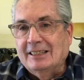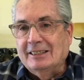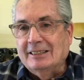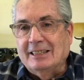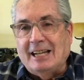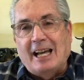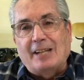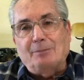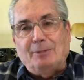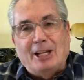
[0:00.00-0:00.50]

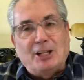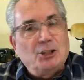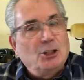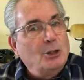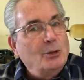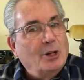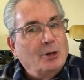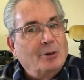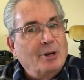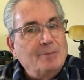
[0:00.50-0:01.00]
God bless
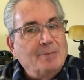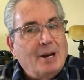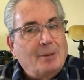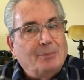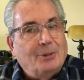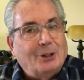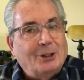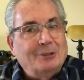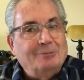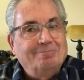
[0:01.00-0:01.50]
you, and
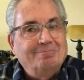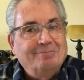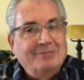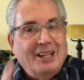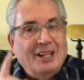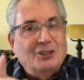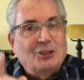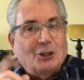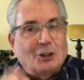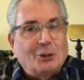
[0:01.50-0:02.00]
remember,
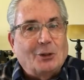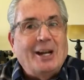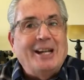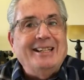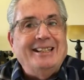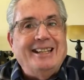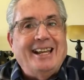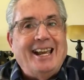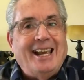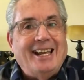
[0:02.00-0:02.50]
it's a
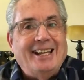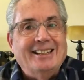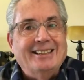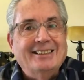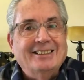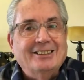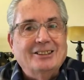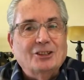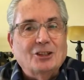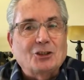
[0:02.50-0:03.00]
great day
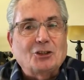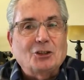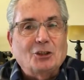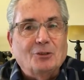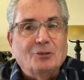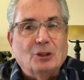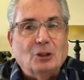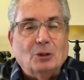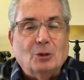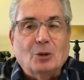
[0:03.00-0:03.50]
to
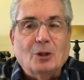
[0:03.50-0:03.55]
serve the Lord.